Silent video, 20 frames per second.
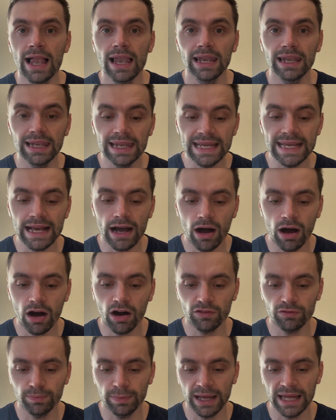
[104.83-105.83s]
Lee
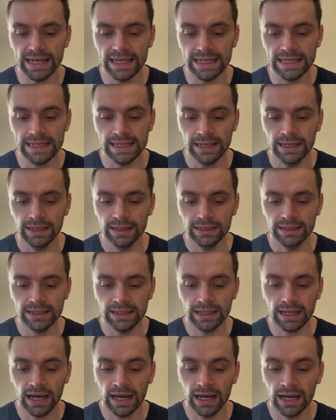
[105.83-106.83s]
Halfpenny,
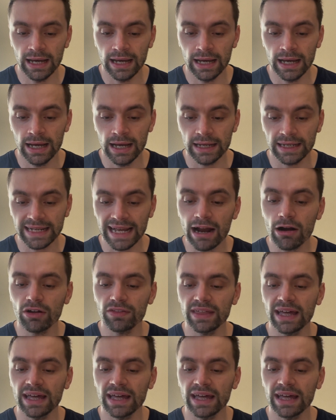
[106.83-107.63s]
Gareth